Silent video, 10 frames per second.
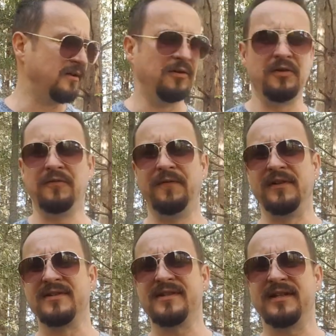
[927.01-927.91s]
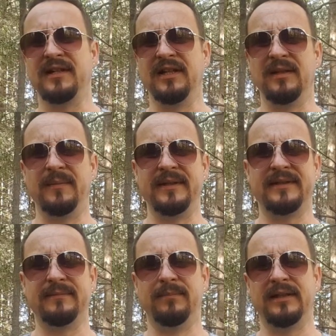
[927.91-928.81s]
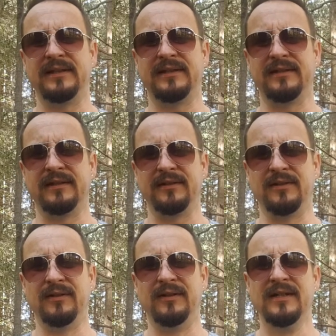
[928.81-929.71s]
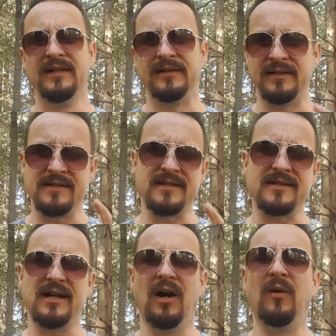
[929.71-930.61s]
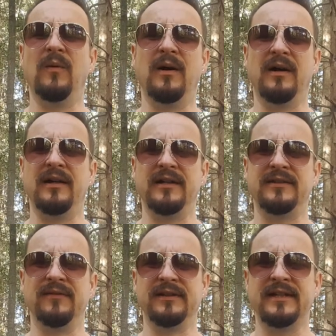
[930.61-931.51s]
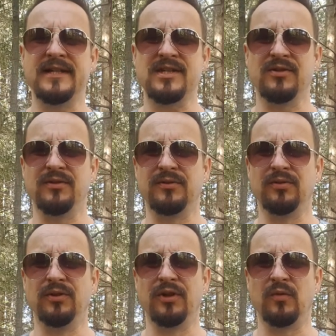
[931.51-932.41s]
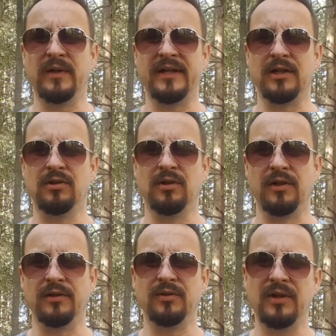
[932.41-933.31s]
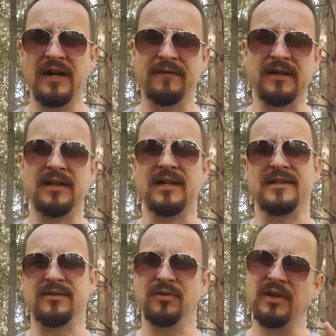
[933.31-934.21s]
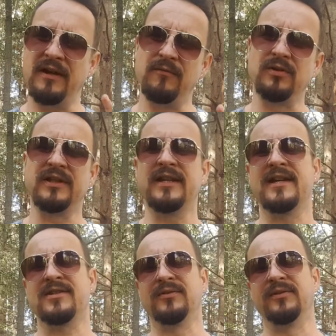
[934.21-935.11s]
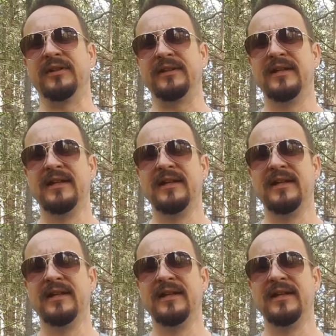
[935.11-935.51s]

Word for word: or you feel sick a little bit but uh, you know this is how uh, it will test you to your very core do you have a guts do you have what it takes to do it